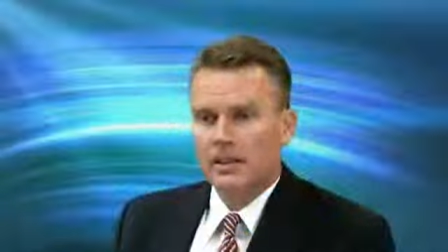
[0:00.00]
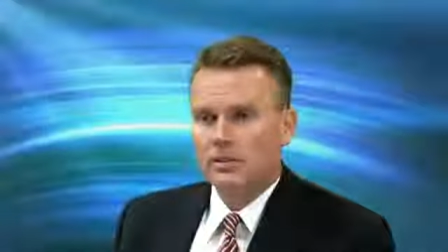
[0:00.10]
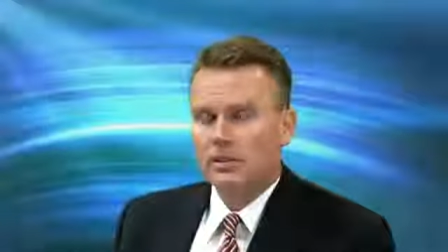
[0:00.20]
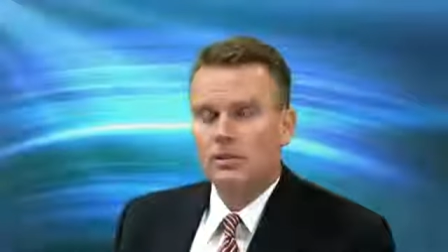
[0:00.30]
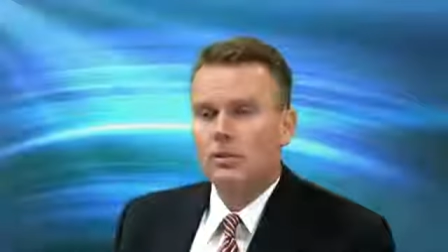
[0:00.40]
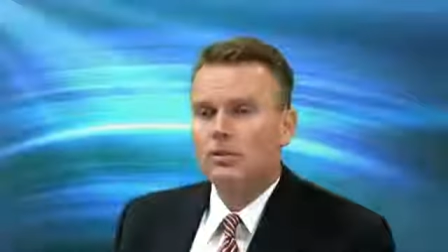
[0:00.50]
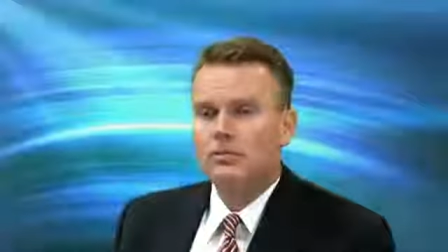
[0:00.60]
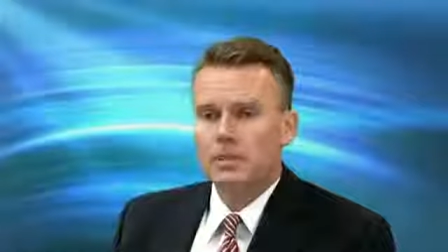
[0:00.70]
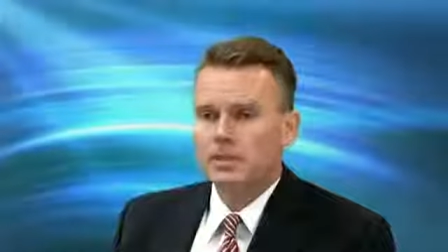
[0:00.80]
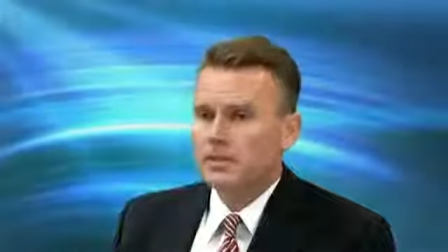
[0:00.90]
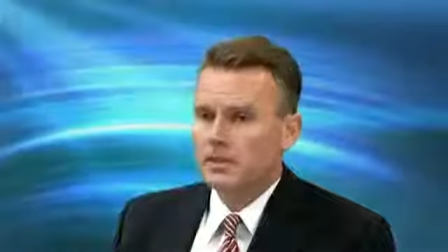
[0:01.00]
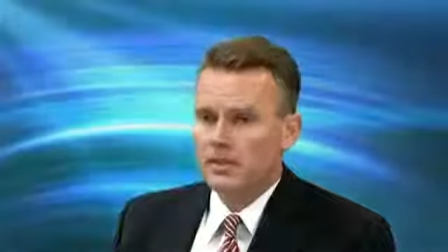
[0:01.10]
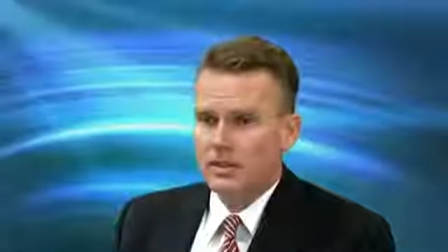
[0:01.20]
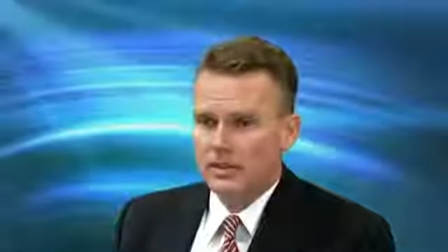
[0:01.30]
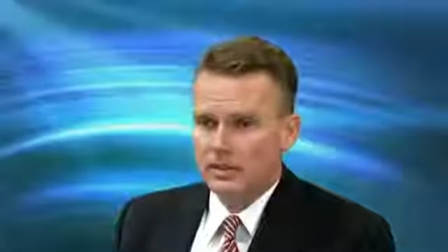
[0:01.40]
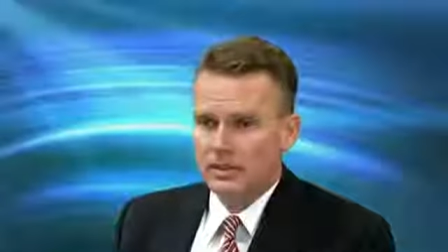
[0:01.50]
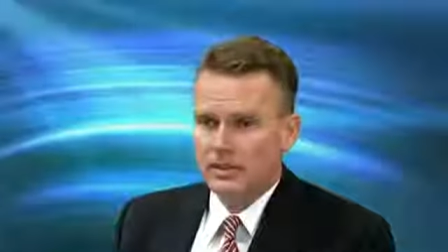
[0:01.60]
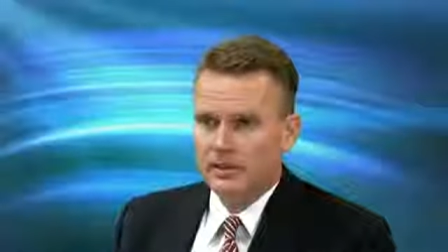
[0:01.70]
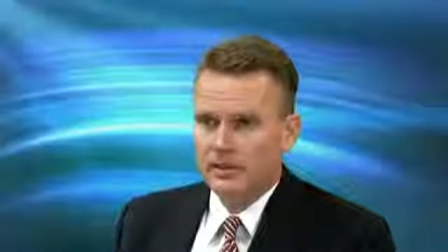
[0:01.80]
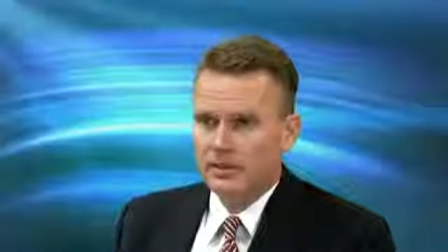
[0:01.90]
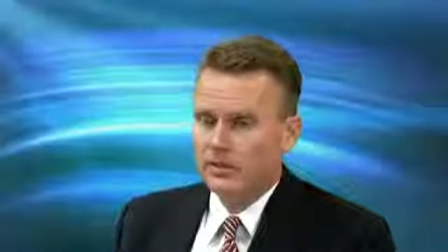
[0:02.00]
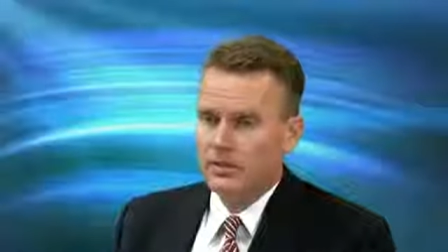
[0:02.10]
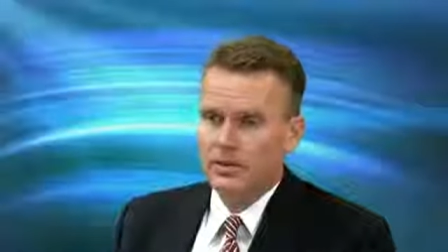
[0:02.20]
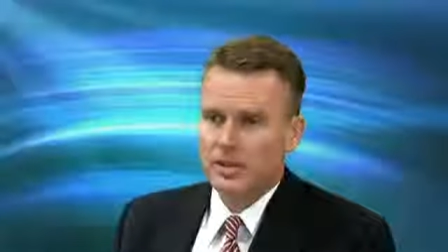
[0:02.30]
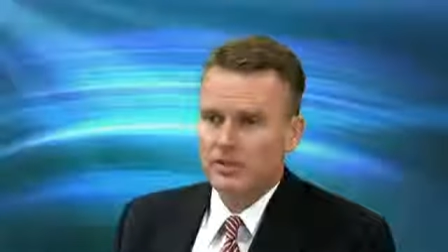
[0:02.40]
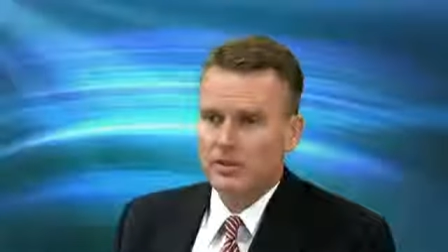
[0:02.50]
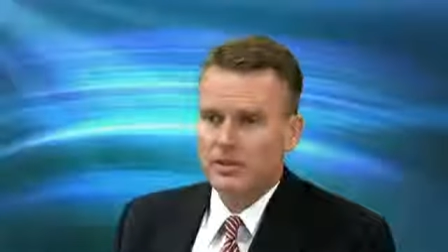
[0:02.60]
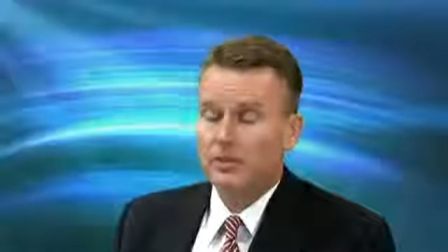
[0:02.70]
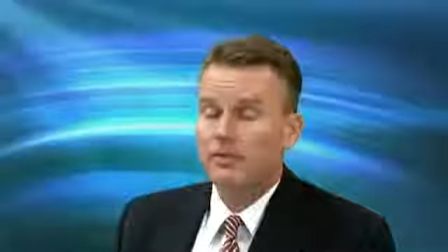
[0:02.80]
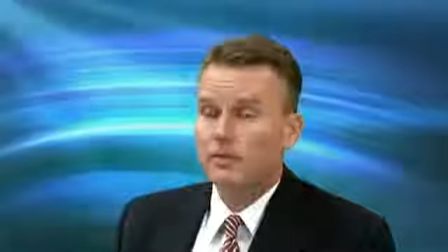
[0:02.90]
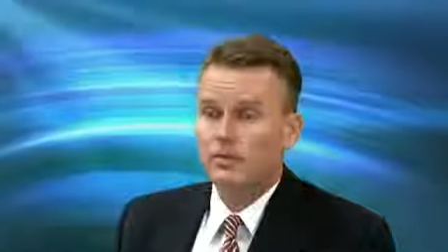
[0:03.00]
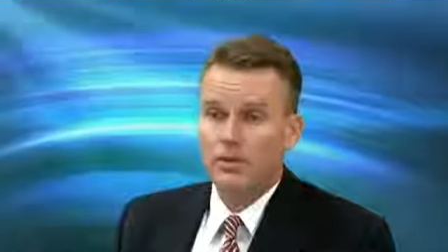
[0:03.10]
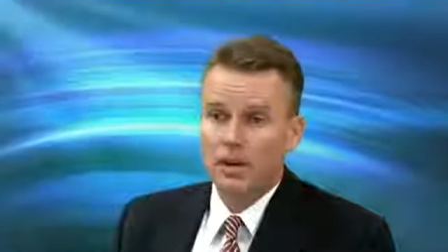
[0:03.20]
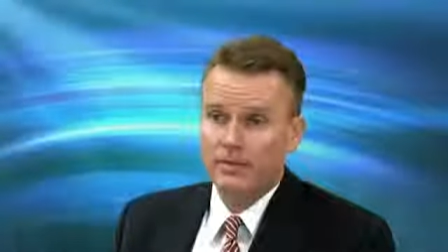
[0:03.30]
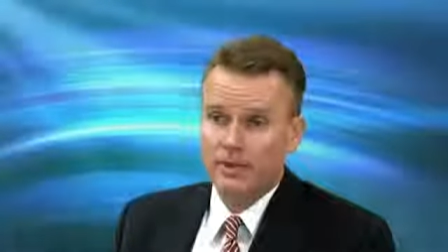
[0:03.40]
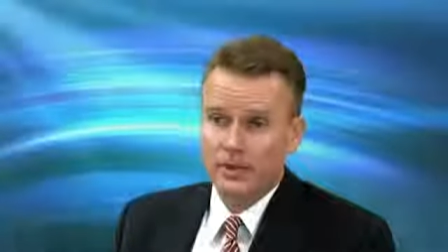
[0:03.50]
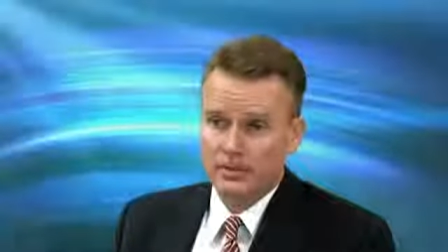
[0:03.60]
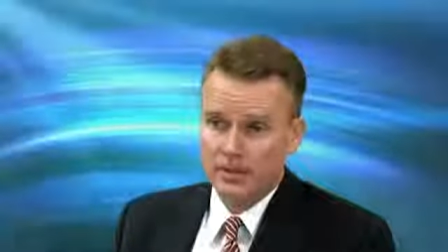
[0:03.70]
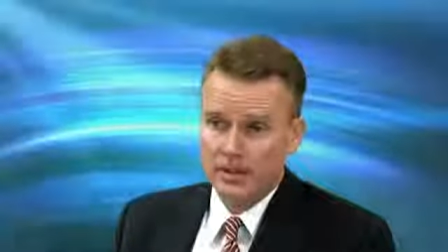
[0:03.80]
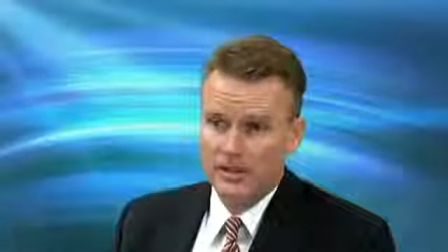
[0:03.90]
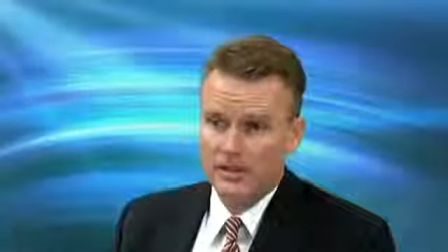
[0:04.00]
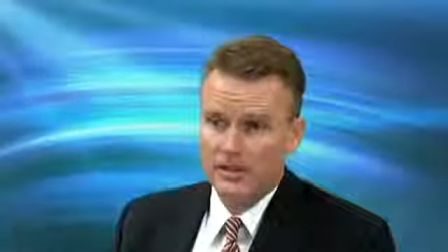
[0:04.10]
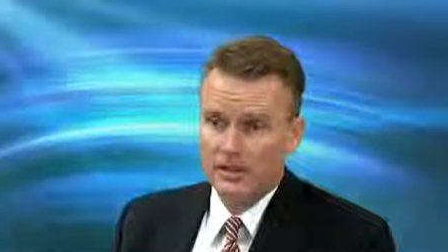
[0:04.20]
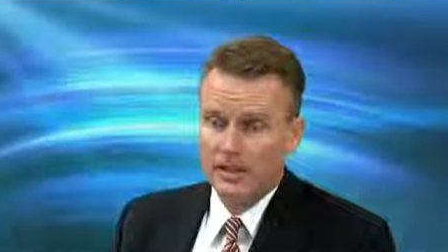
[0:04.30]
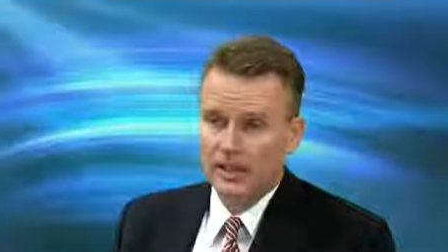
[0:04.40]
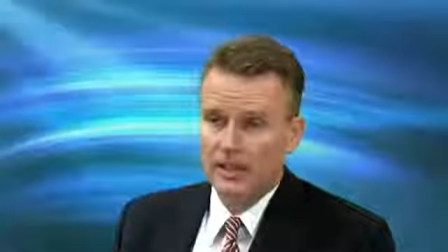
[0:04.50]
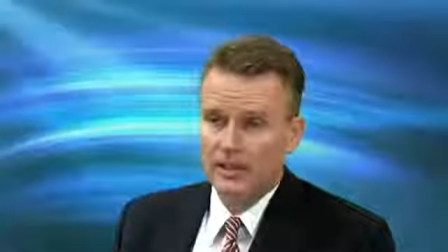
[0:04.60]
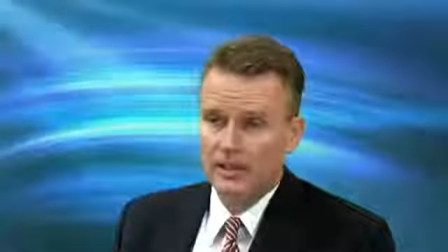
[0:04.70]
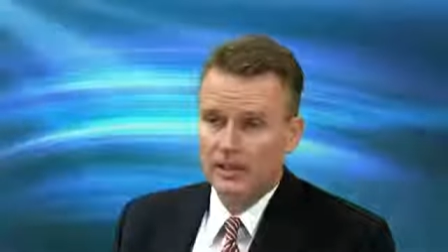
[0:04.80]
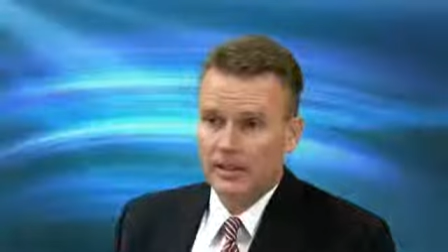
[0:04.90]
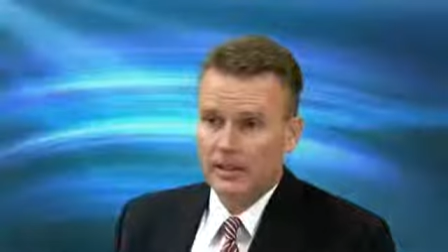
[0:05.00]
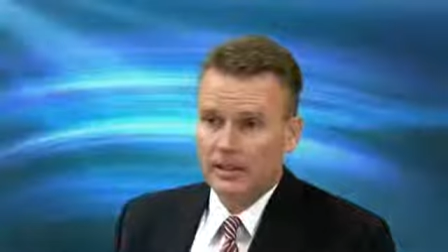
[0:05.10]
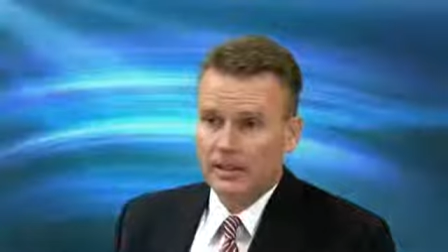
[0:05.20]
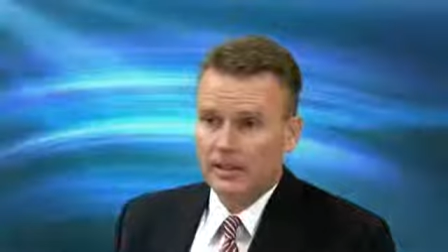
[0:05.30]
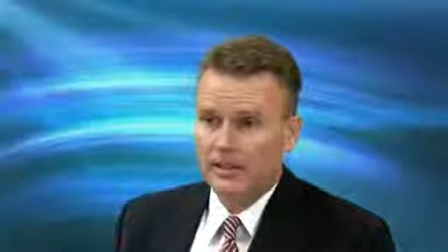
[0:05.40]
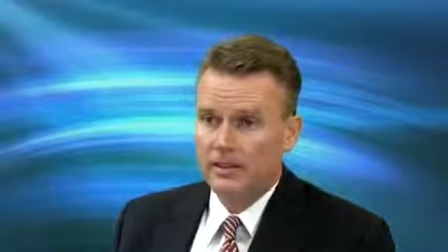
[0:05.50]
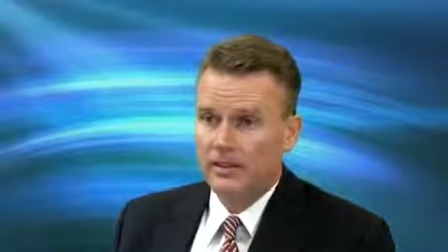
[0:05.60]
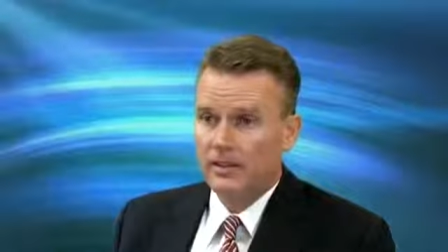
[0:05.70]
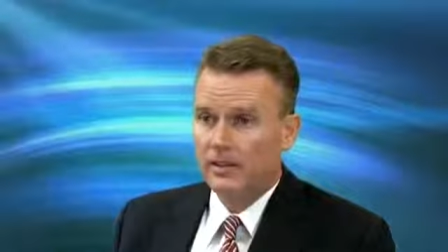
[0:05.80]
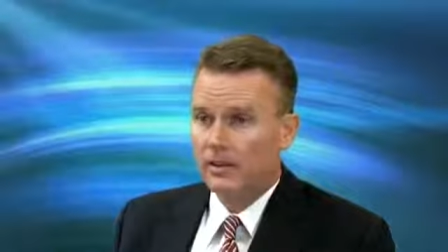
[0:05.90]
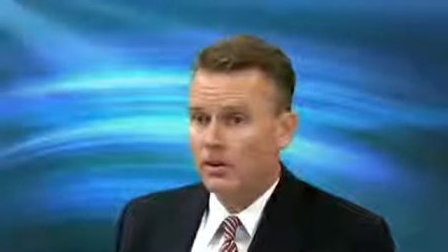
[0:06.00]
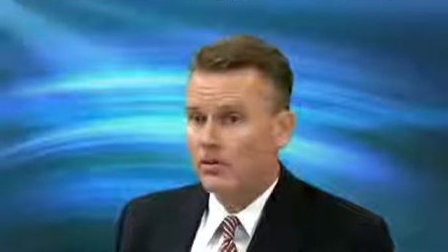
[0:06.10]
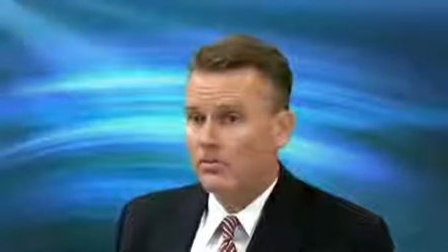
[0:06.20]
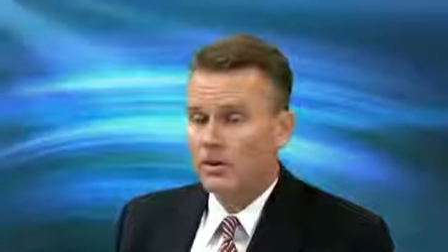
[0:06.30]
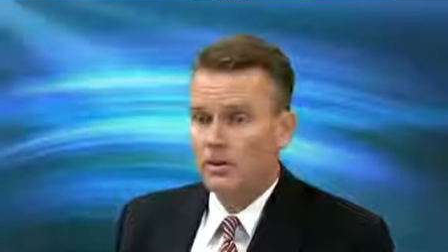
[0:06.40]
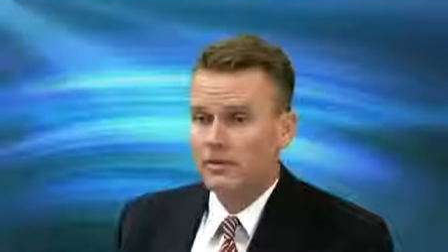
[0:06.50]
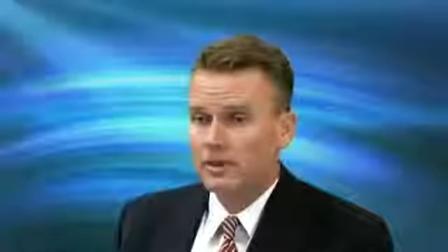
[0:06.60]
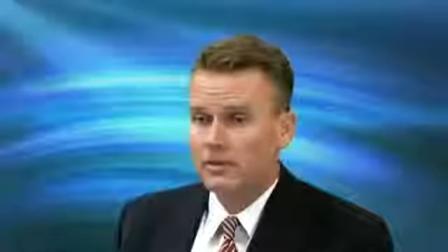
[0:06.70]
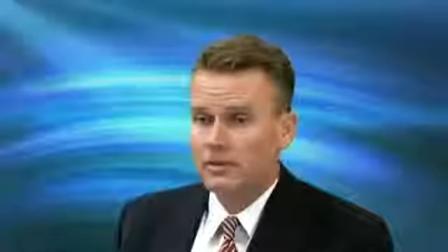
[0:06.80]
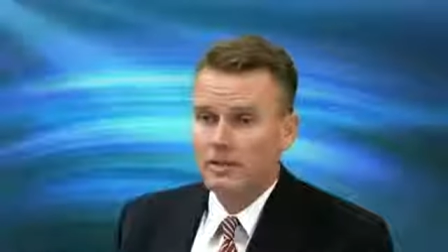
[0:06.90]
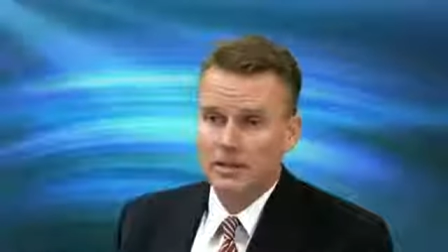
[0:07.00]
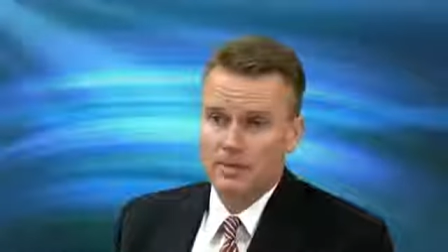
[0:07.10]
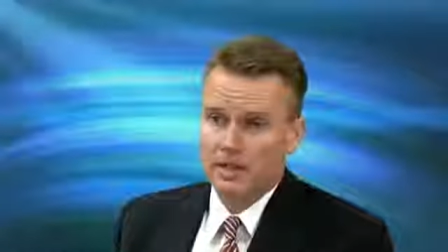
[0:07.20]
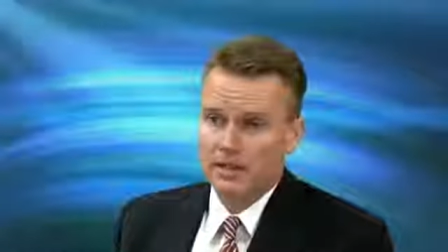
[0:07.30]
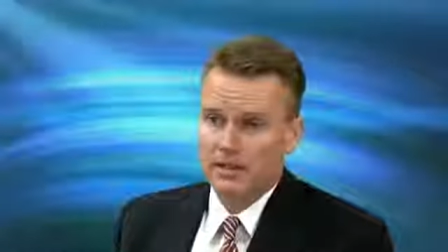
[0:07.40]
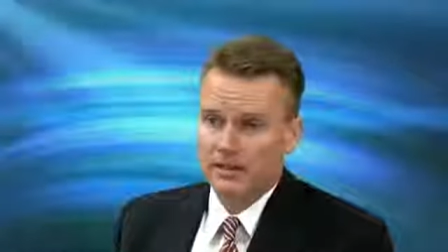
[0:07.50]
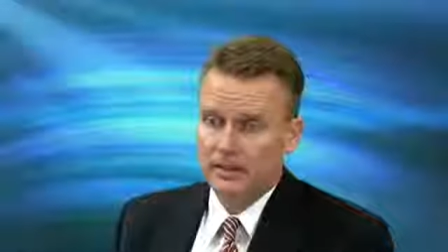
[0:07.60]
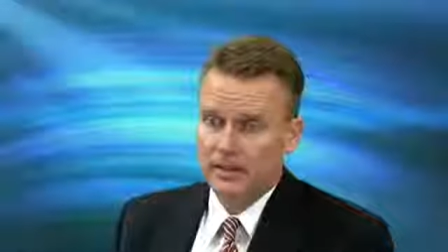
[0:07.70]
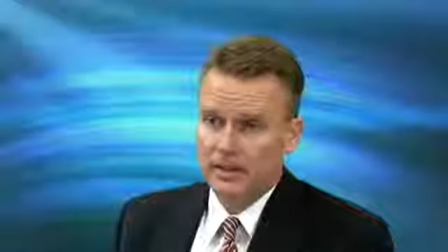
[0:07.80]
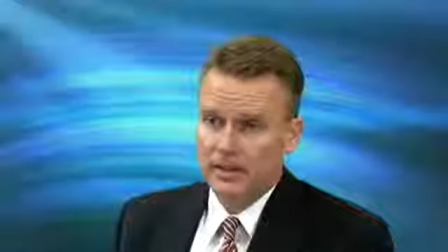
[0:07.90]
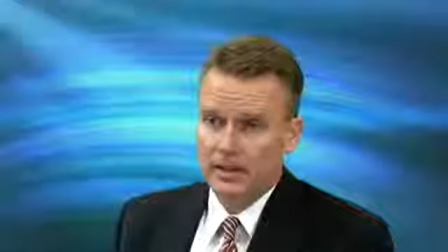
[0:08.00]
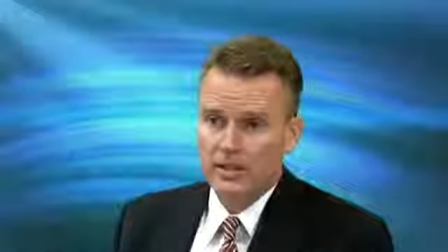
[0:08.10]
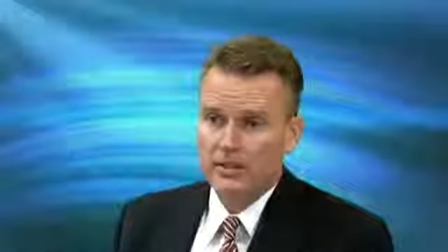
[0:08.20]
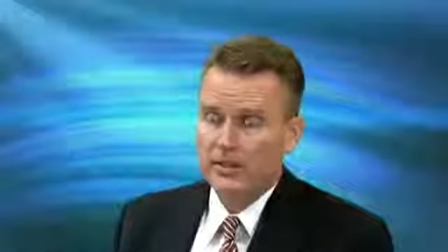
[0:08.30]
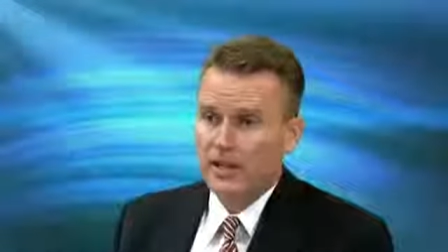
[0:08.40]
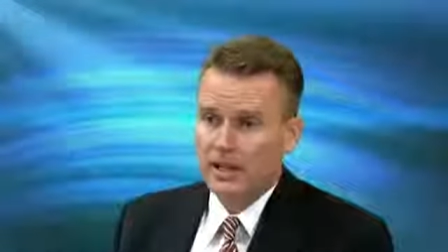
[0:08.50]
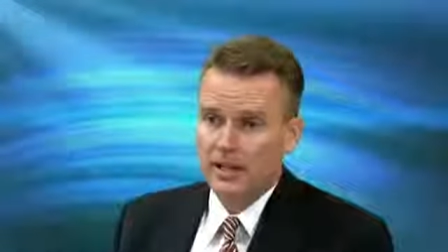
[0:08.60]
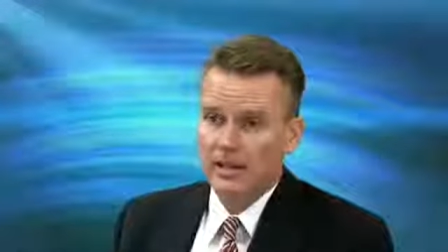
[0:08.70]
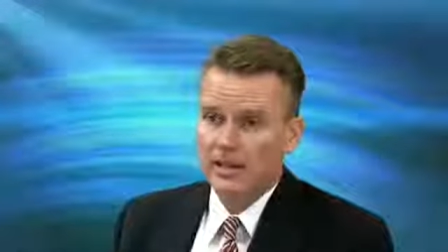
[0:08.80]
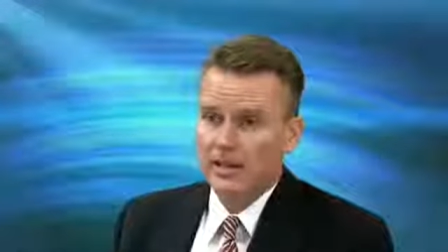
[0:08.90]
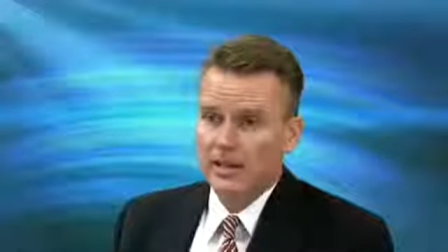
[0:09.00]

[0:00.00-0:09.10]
It's a total business decision. Insurance companies are for profit companies, and their whole motive is to make money. And so they,